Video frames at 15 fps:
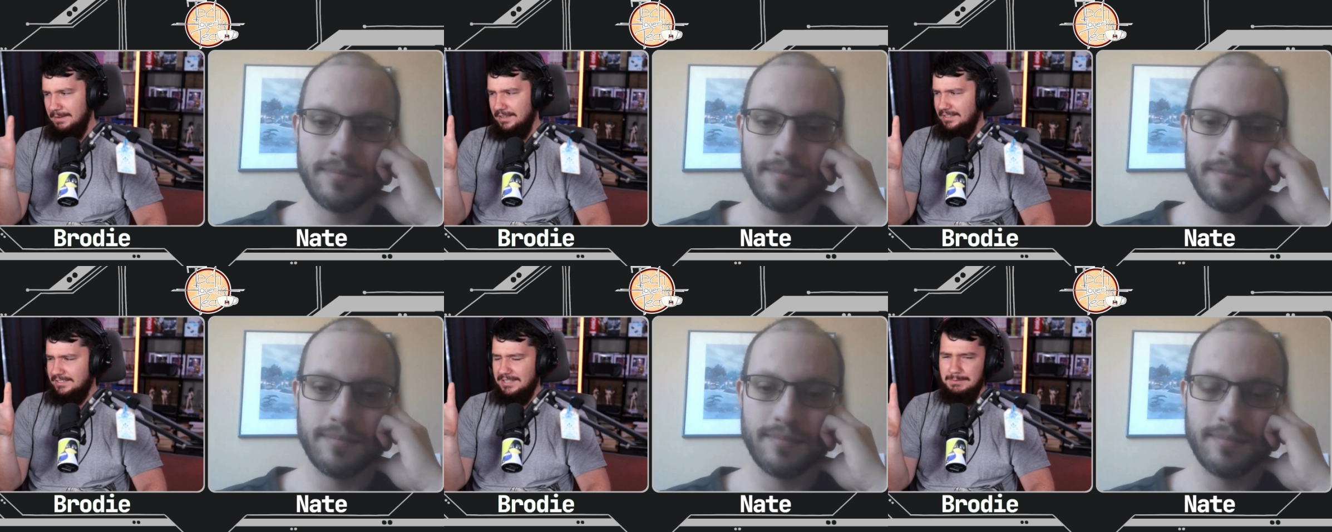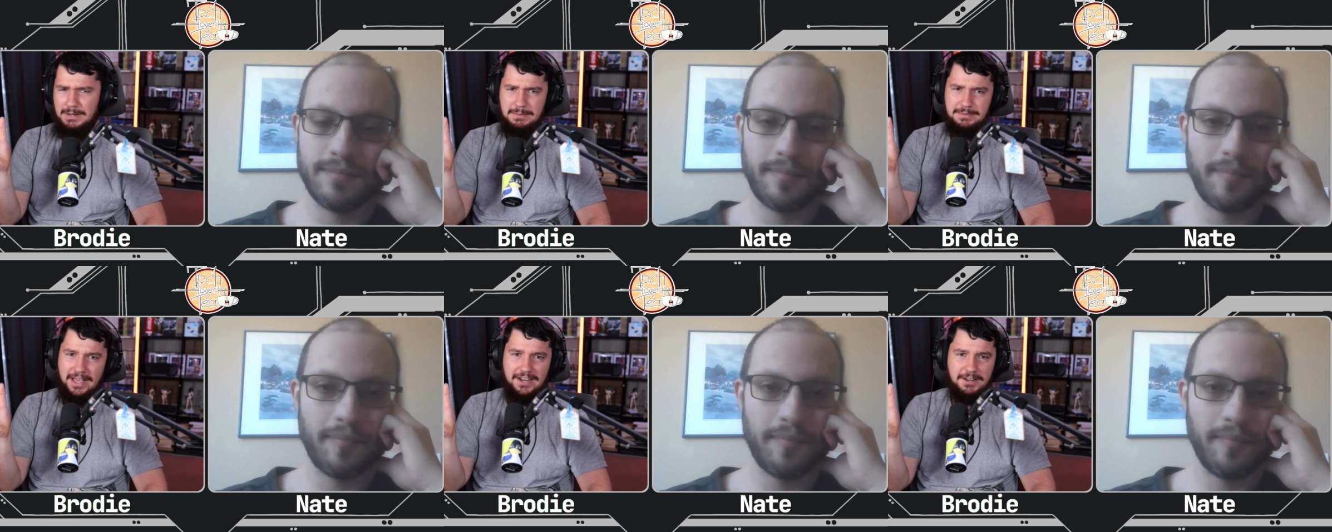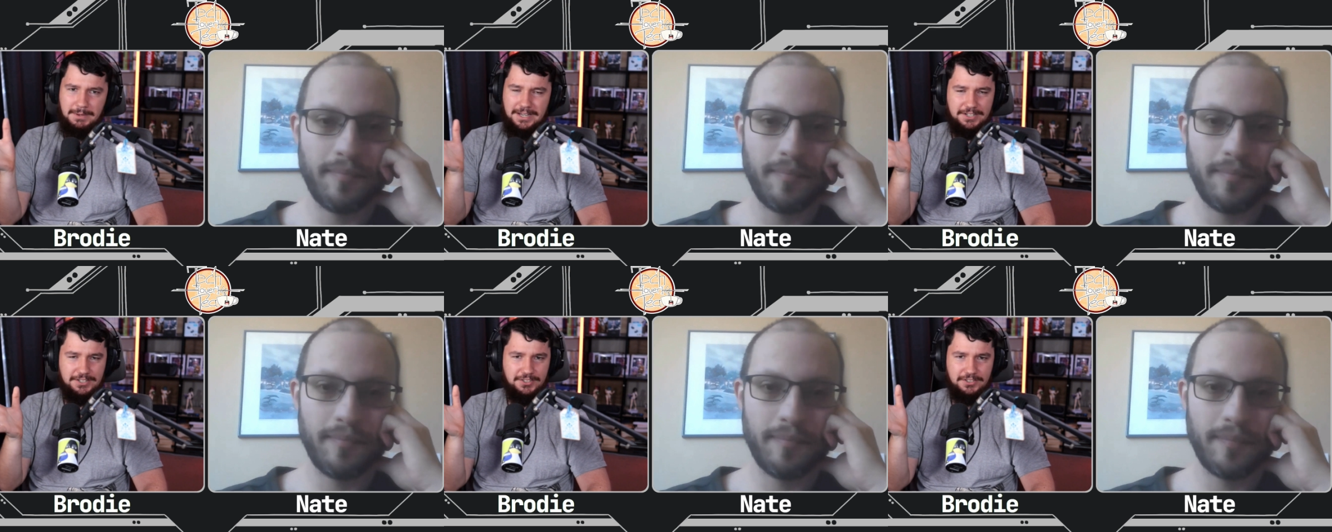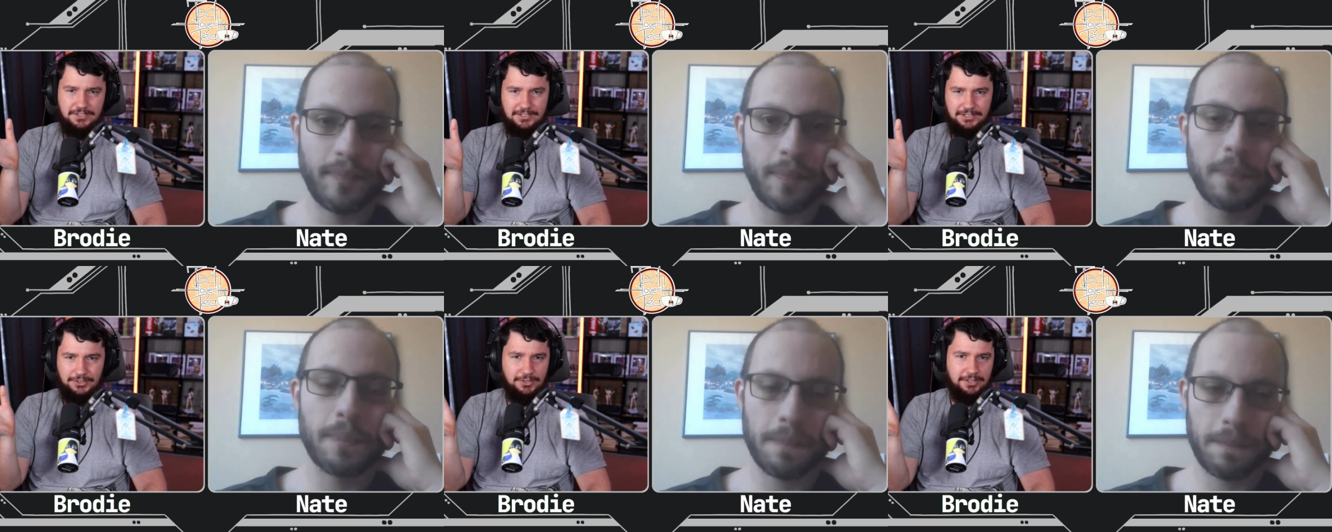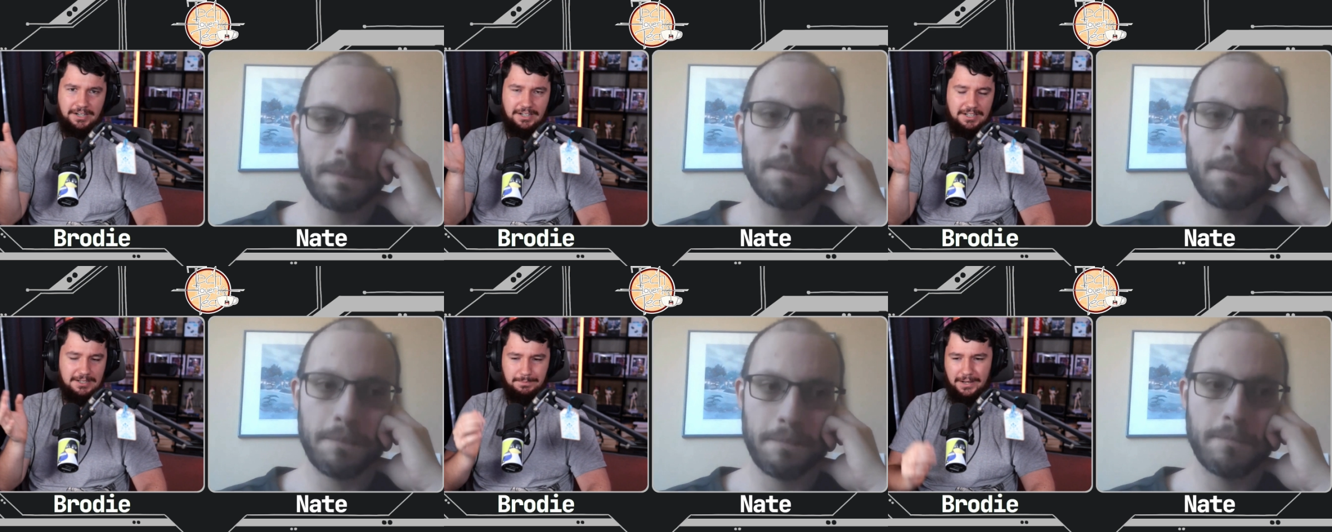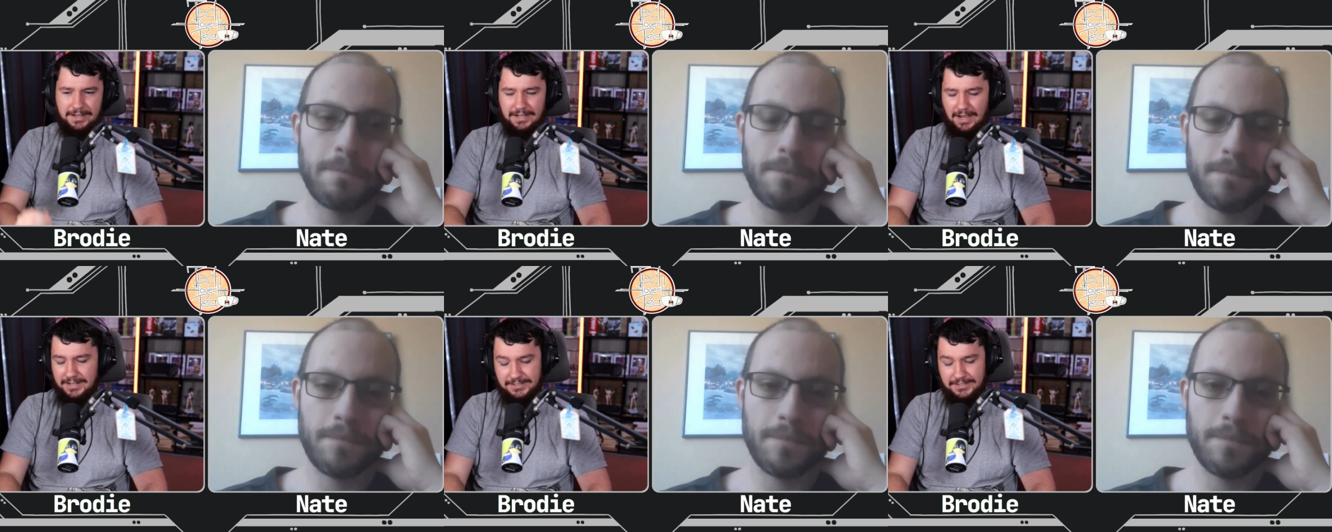Speaker 1: Sometimes animations lock up. I I,